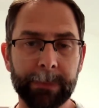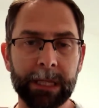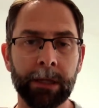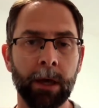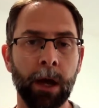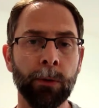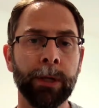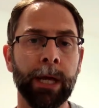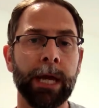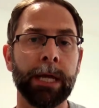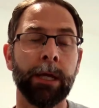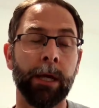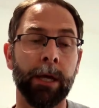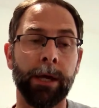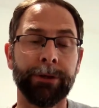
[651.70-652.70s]
Okay,
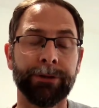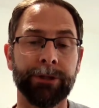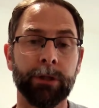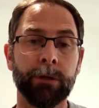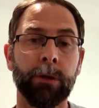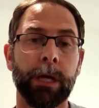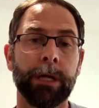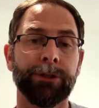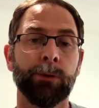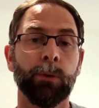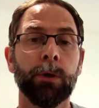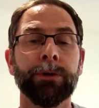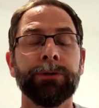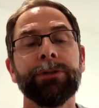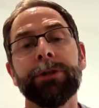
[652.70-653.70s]
so to
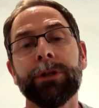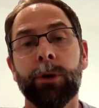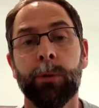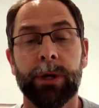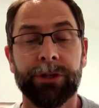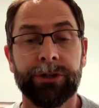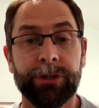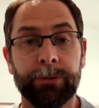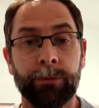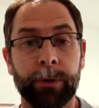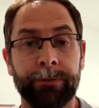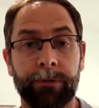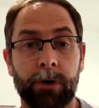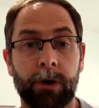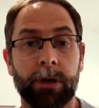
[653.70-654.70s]
answer the question
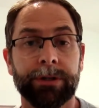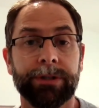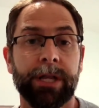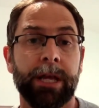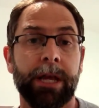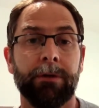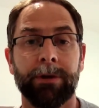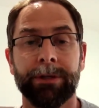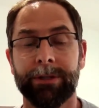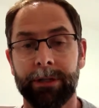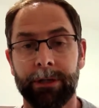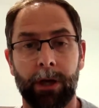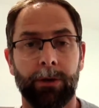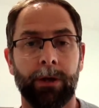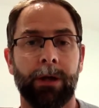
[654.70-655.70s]
we've asked here is,
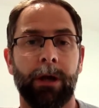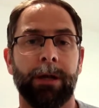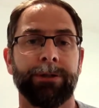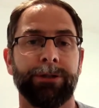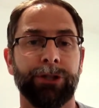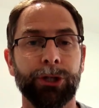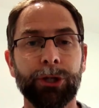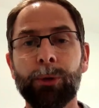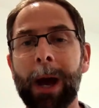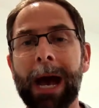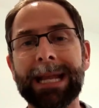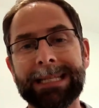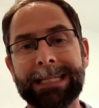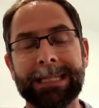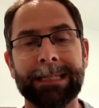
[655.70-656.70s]
do
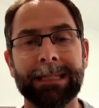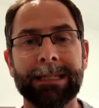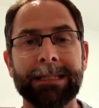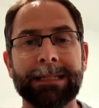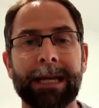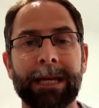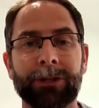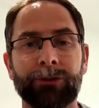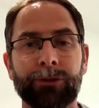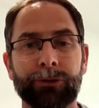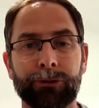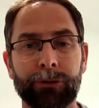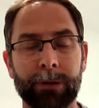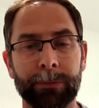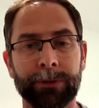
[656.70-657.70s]
adding these extra
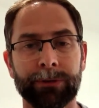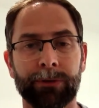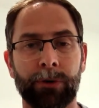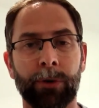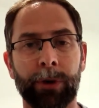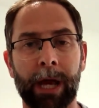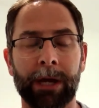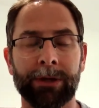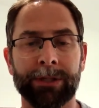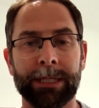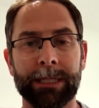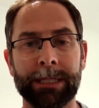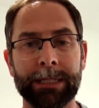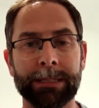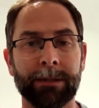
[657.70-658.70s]
treatments on actually
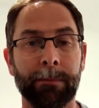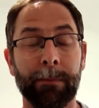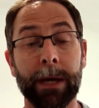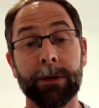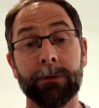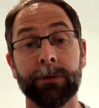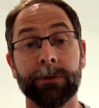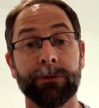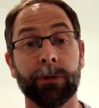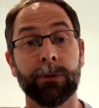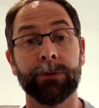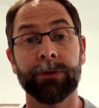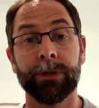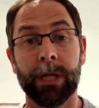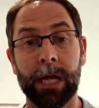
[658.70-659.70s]
lead to better
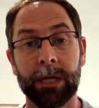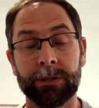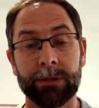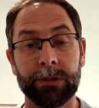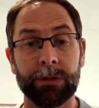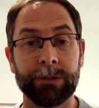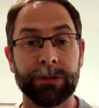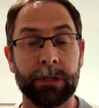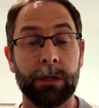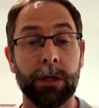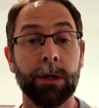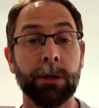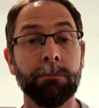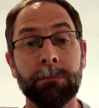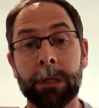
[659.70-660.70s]
results than exercise
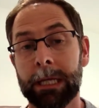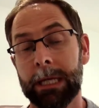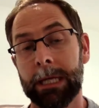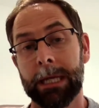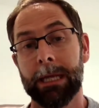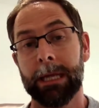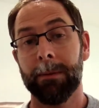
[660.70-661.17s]
alone? It